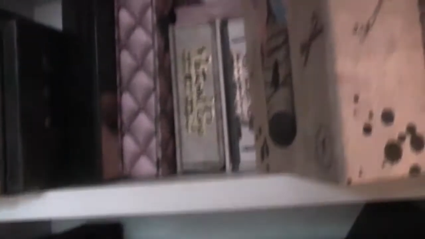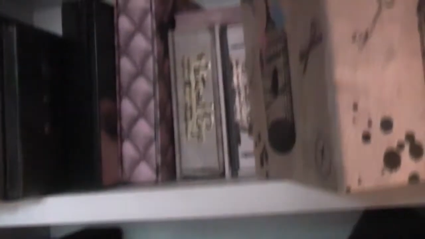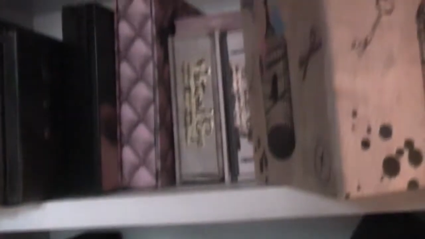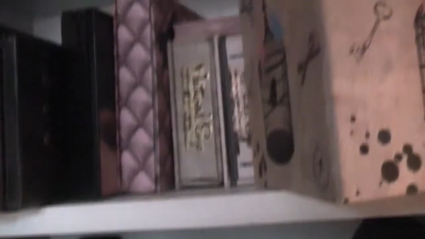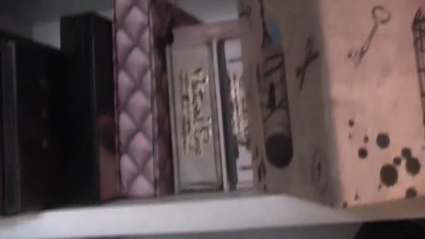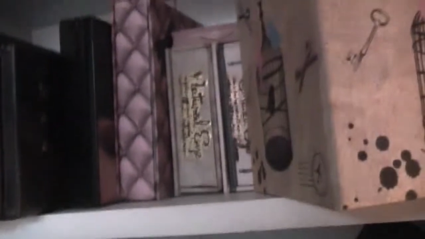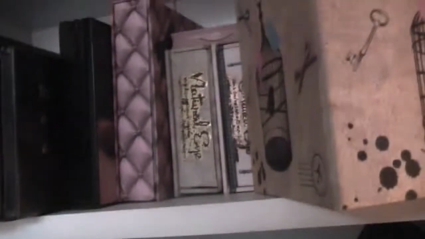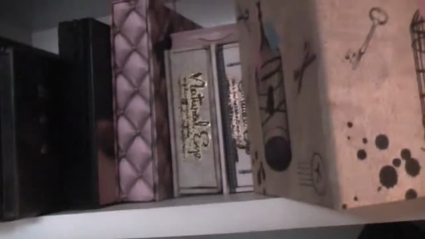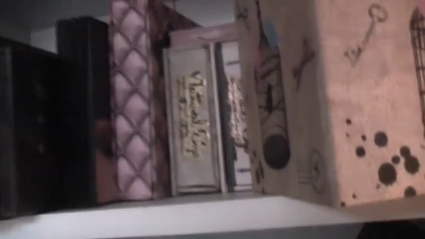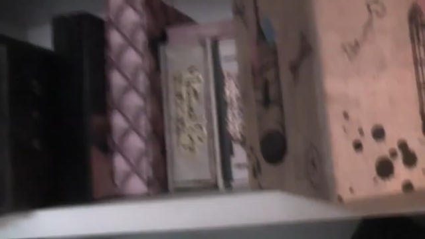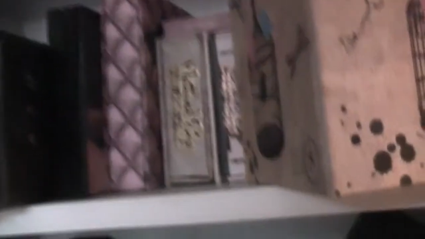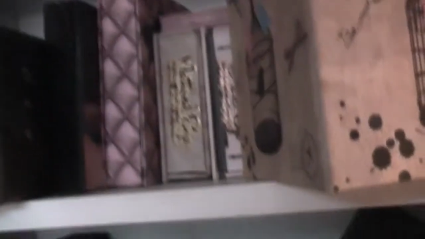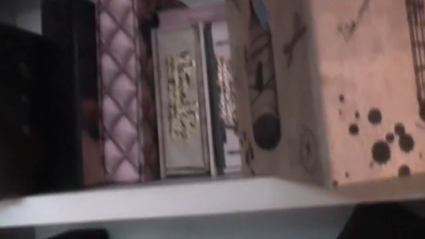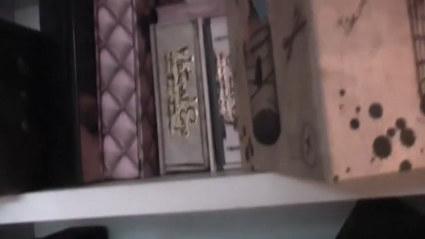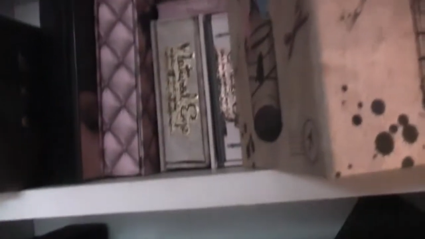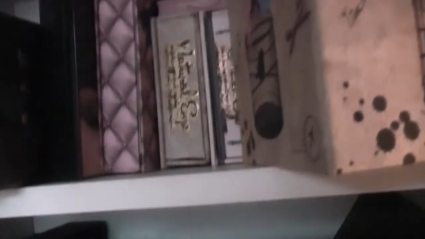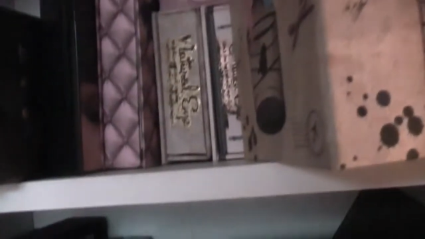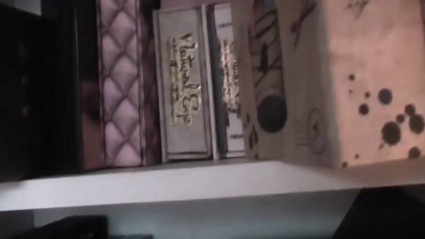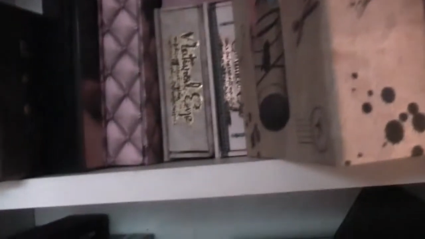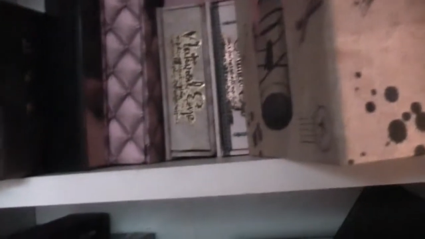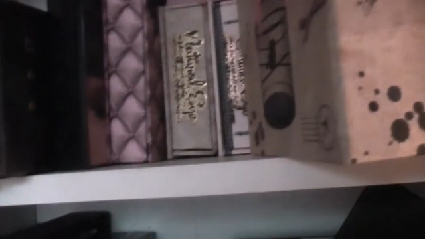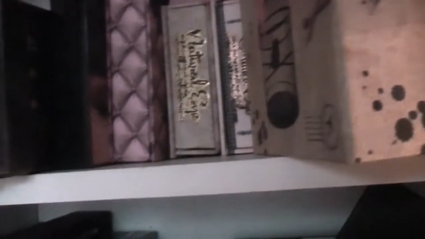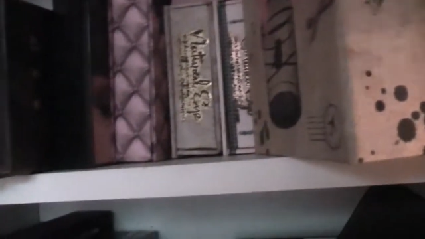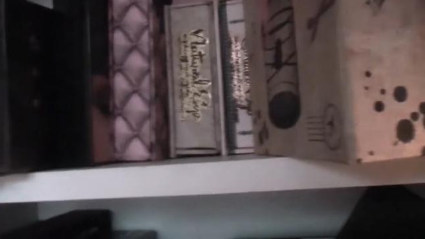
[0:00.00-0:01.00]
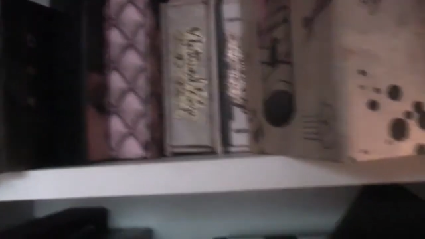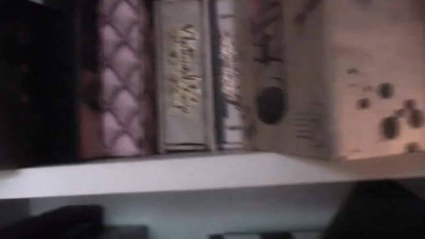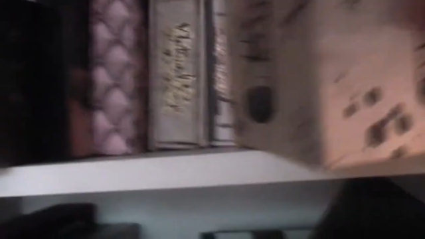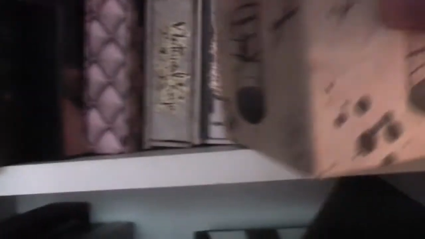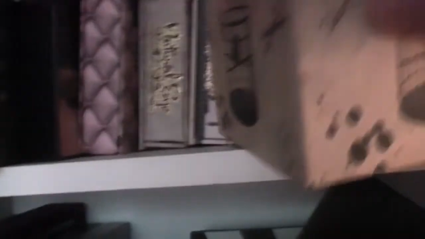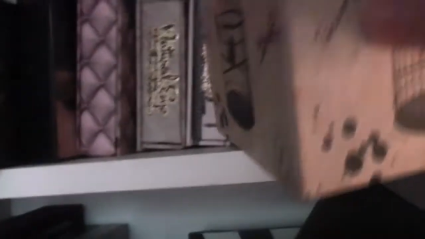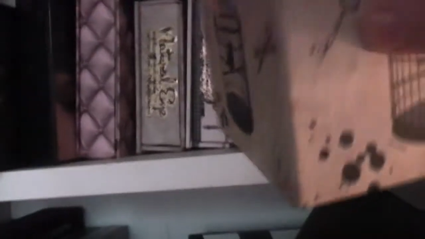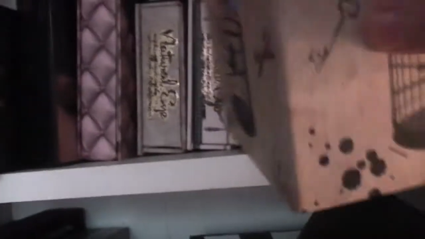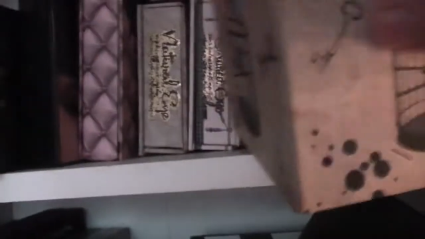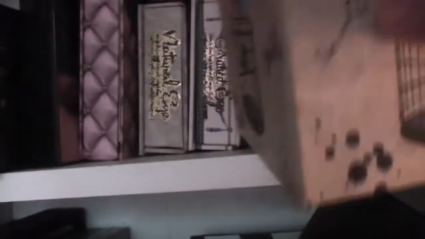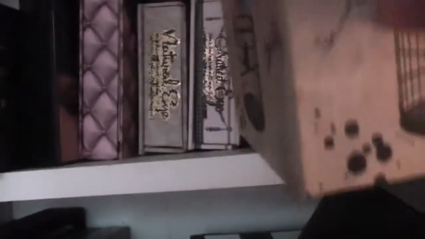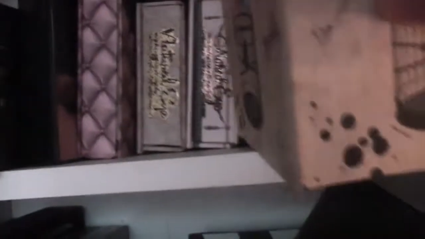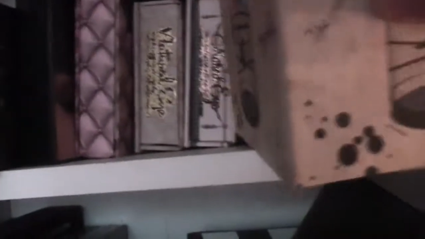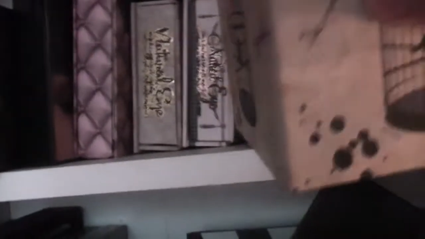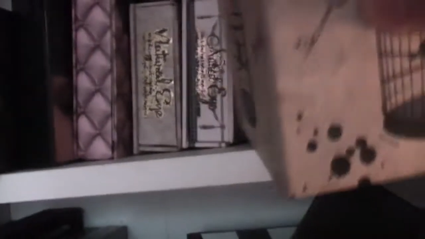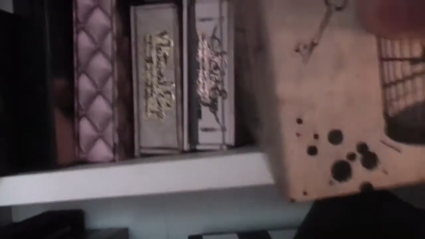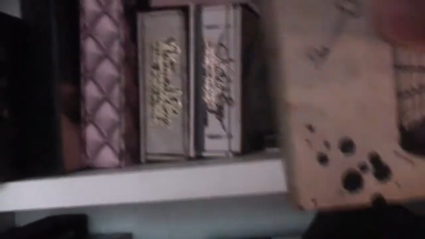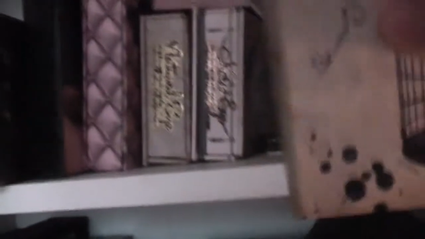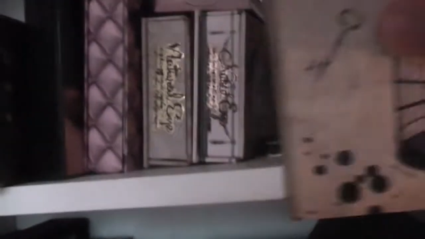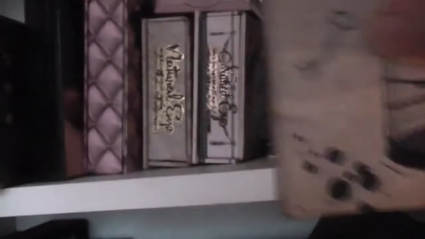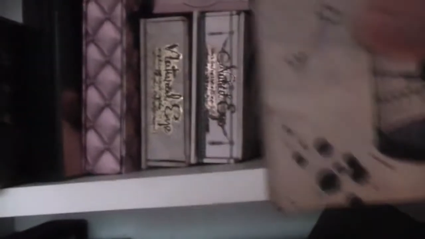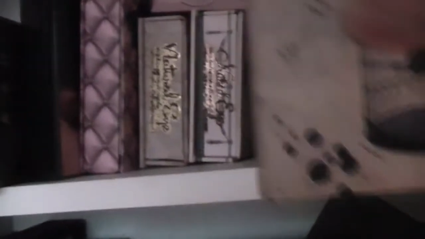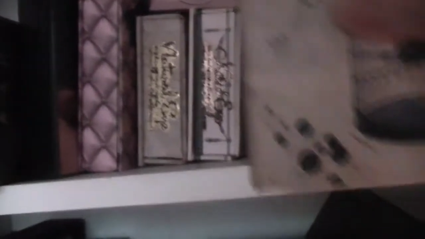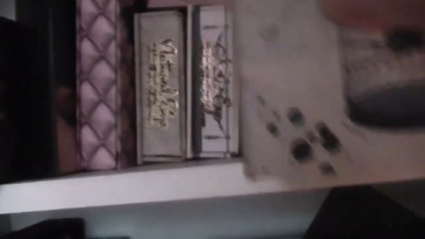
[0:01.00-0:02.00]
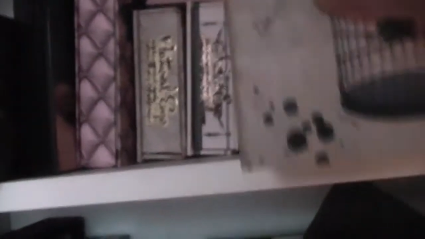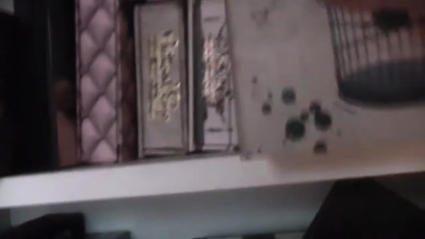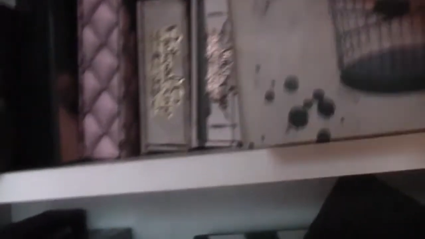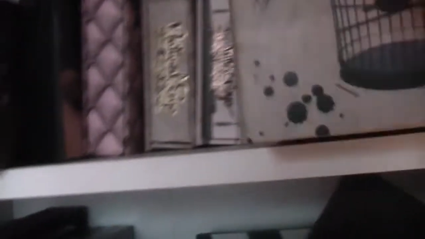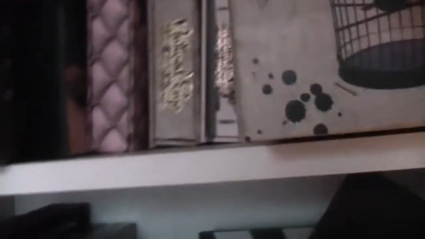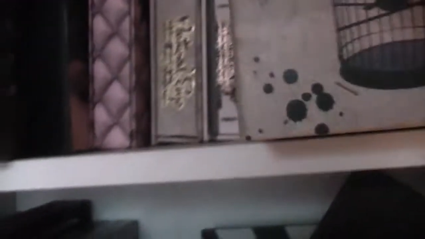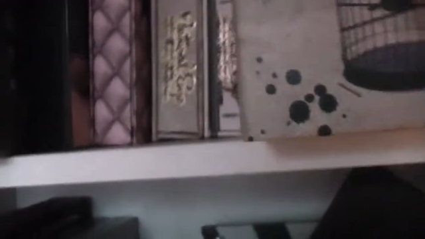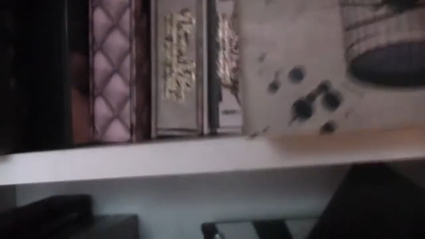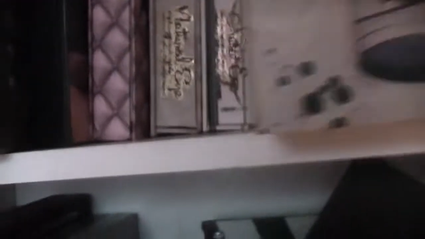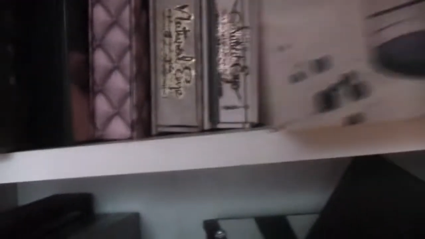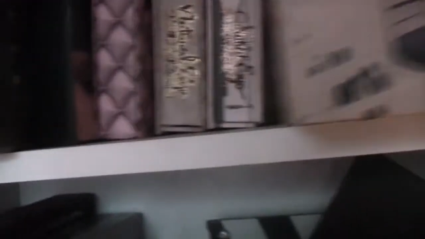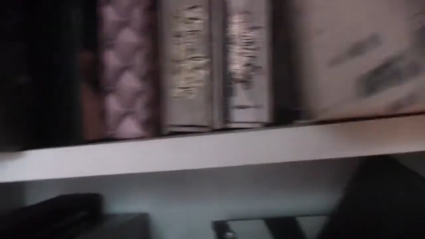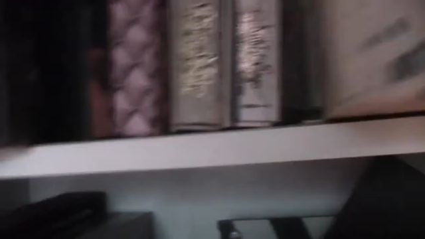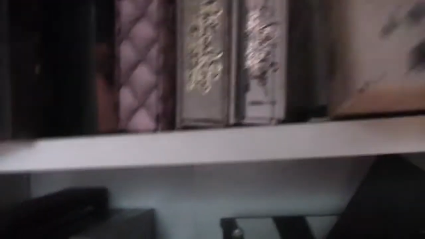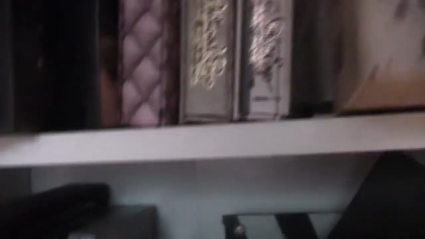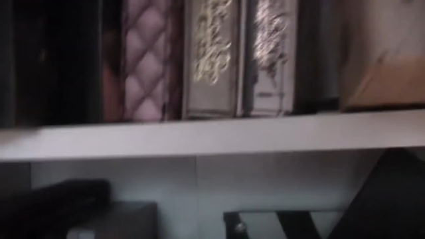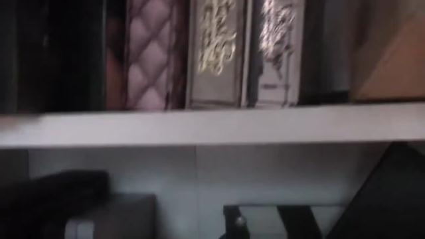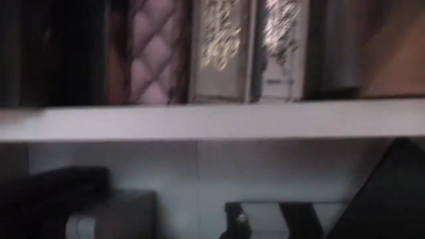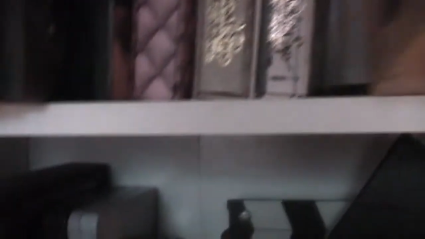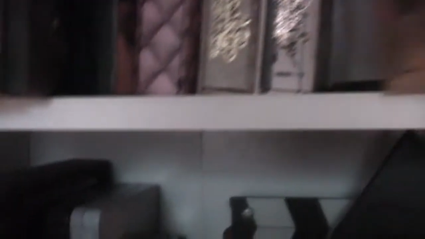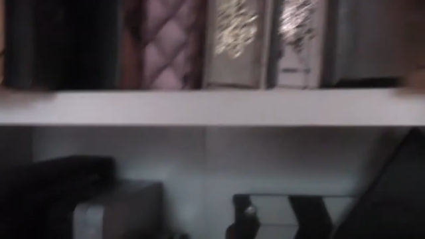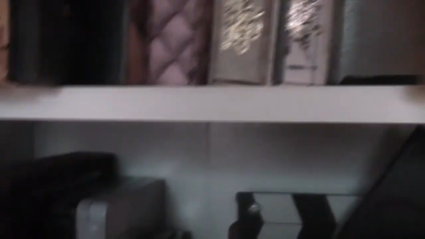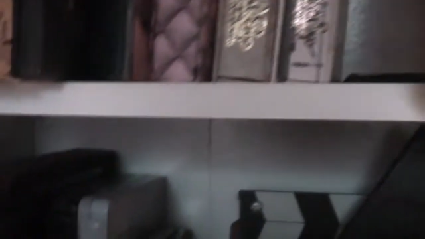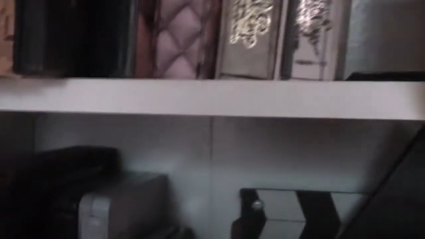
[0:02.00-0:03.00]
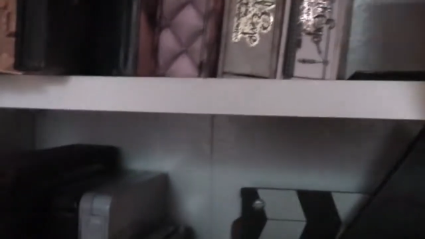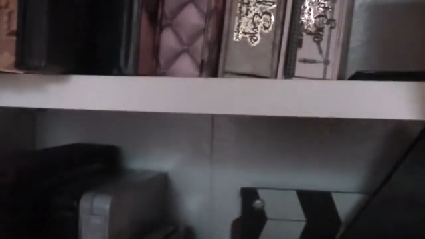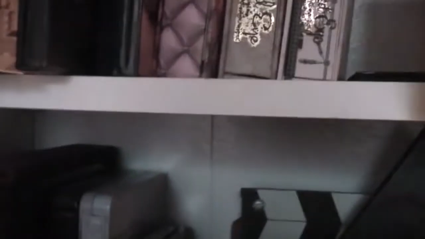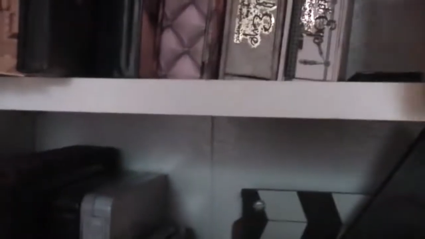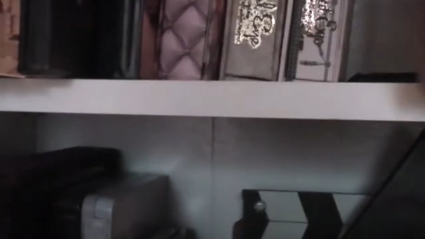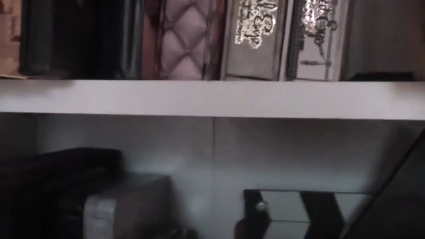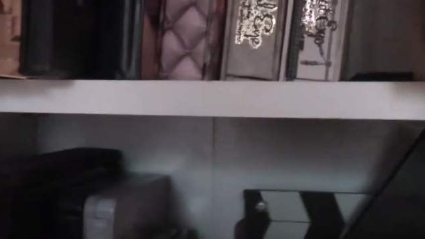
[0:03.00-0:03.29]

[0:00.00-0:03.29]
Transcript: Nobody's mouth can be seen.